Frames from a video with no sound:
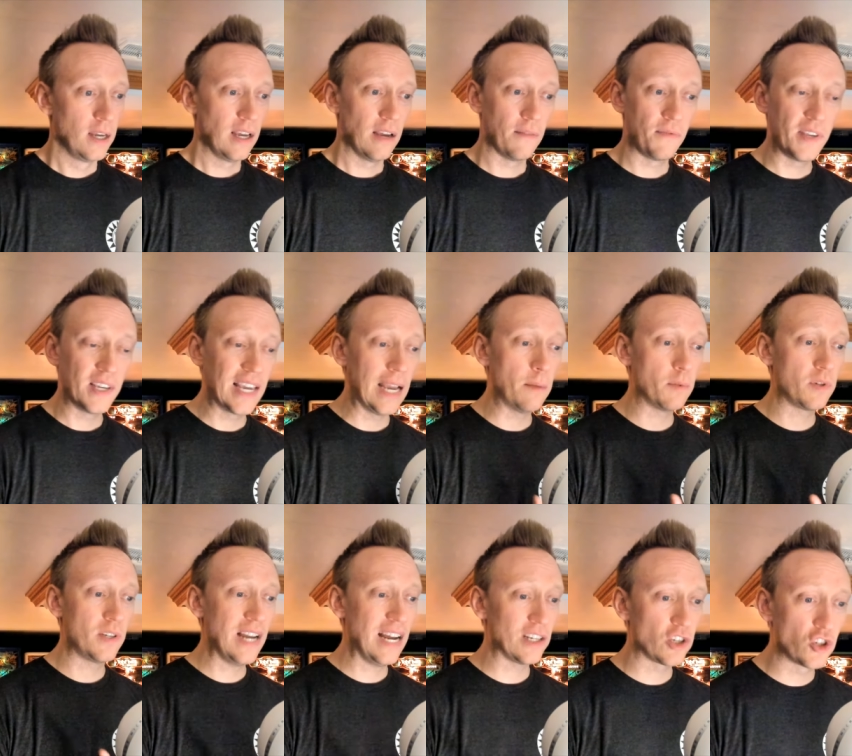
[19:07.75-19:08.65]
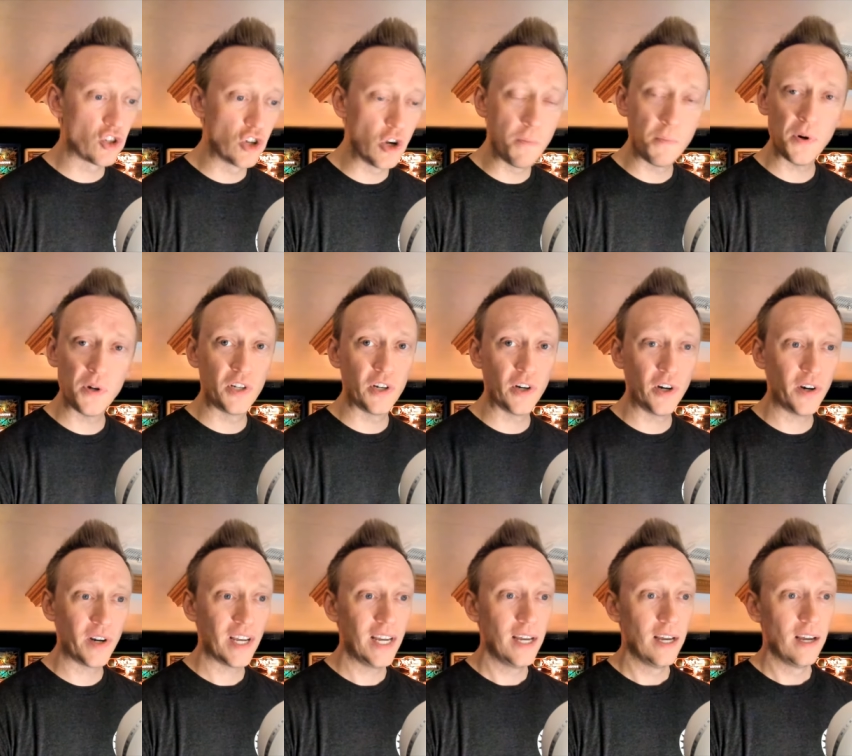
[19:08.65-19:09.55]
If the game's not super
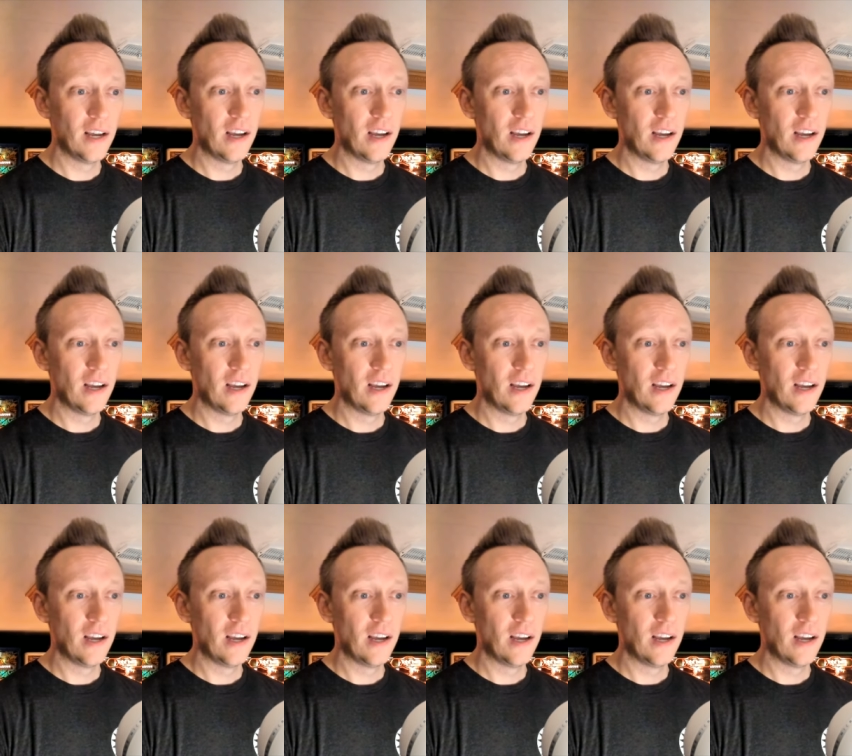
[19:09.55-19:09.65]
dirty,